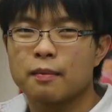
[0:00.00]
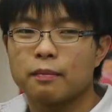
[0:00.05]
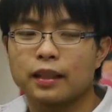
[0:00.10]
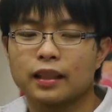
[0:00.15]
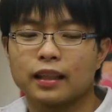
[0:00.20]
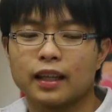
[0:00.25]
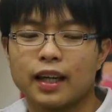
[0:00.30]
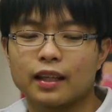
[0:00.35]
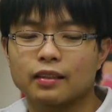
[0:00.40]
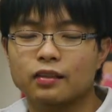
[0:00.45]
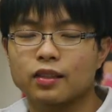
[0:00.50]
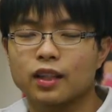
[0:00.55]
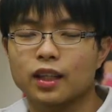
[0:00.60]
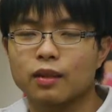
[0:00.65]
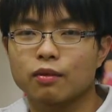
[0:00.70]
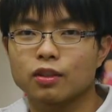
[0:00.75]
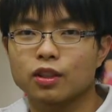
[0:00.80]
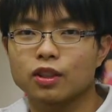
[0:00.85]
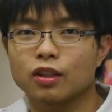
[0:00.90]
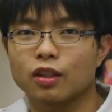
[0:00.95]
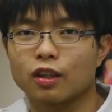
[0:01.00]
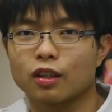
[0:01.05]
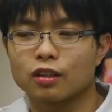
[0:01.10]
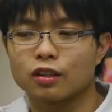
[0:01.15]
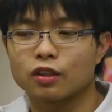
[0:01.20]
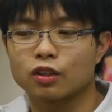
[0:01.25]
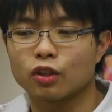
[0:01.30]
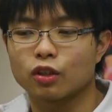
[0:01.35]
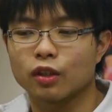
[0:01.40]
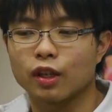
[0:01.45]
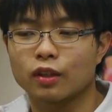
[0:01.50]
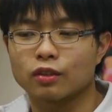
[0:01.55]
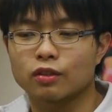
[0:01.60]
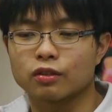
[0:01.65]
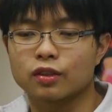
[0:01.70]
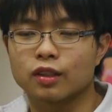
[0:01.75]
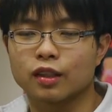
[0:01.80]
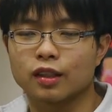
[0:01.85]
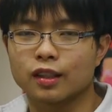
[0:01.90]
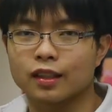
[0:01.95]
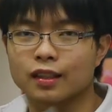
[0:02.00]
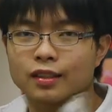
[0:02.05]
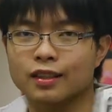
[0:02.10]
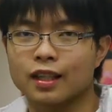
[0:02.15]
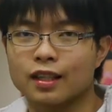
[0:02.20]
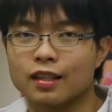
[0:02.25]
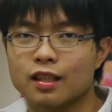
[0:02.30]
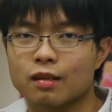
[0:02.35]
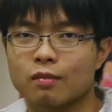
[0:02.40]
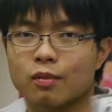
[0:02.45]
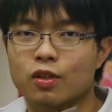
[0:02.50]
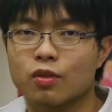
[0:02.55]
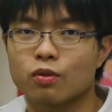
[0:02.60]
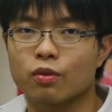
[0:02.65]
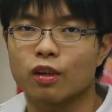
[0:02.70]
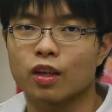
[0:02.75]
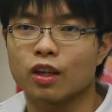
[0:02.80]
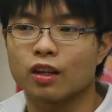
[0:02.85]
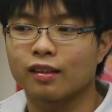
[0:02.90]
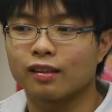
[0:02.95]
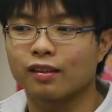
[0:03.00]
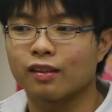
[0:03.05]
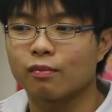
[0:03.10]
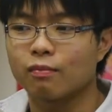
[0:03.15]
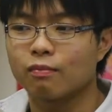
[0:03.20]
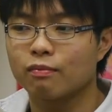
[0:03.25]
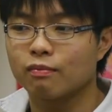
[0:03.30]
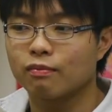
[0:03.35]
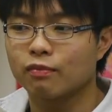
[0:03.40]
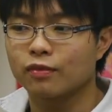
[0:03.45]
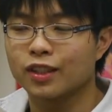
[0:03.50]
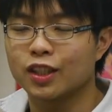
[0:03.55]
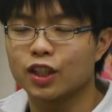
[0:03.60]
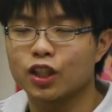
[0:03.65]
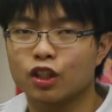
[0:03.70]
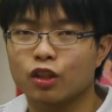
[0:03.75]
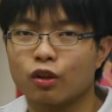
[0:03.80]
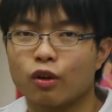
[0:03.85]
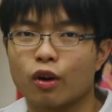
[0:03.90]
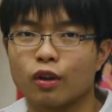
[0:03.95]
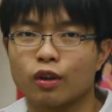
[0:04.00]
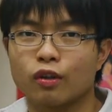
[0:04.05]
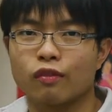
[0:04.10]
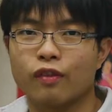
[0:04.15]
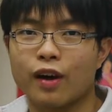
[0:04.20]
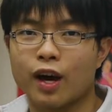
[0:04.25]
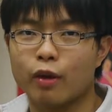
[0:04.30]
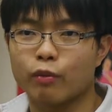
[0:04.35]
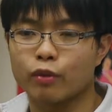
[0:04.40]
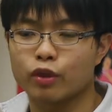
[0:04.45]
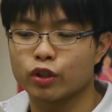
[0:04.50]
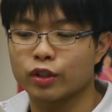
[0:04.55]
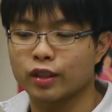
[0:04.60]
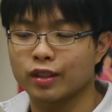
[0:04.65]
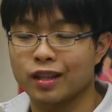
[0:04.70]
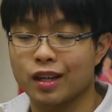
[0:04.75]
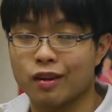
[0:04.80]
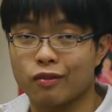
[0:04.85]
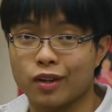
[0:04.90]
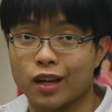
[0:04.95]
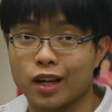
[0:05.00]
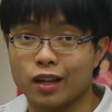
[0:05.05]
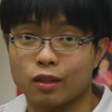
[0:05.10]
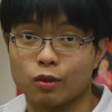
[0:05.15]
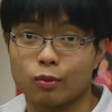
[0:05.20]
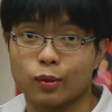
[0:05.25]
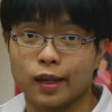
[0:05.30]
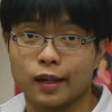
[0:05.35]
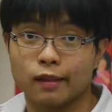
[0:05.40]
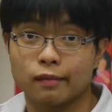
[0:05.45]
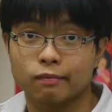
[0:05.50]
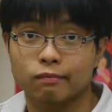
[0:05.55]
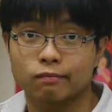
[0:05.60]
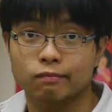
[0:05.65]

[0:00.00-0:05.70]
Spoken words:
But yeah, today we're just going to show you how to turn a cassette tape into a digital audio file which you can carry anywhere.